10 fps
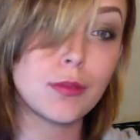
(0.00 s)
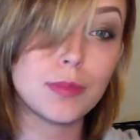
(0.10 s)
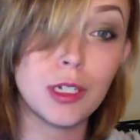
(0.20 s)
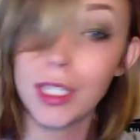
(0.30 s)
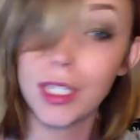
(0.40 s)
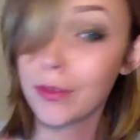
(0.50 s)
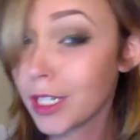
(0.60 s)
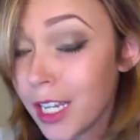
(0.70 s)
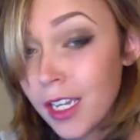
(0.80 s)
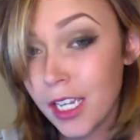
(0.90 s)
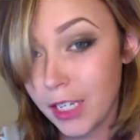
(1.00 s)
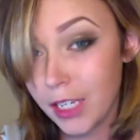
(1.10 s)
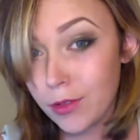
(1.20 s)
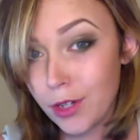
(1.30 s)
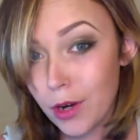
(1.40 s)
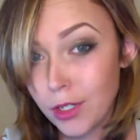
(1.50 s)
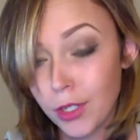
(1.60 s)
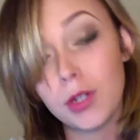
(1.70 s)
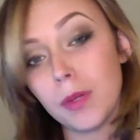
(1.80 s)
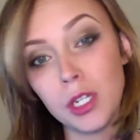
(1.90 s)
So even if you don't
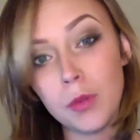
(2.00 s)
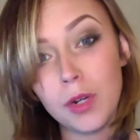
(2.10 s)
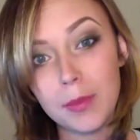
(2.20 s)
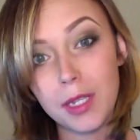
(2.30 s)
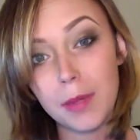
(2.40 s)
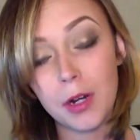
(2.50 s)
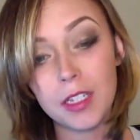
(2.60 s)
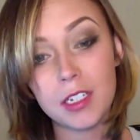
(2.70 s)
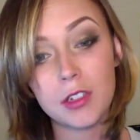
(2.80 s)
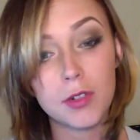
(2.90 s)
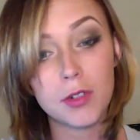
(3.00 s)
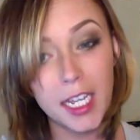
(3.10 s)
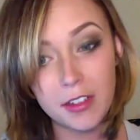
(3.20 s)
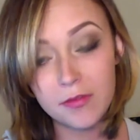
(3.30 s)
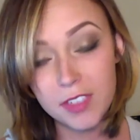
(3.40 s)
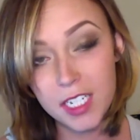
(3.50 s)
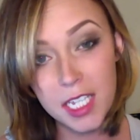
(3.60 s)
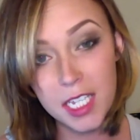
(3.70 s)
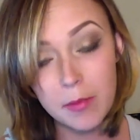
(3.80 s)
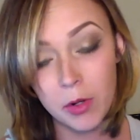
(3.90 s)
hoop and you want to be a part of the creative
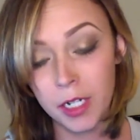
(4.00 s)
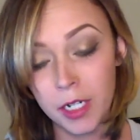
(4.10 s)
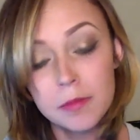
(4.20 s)
team or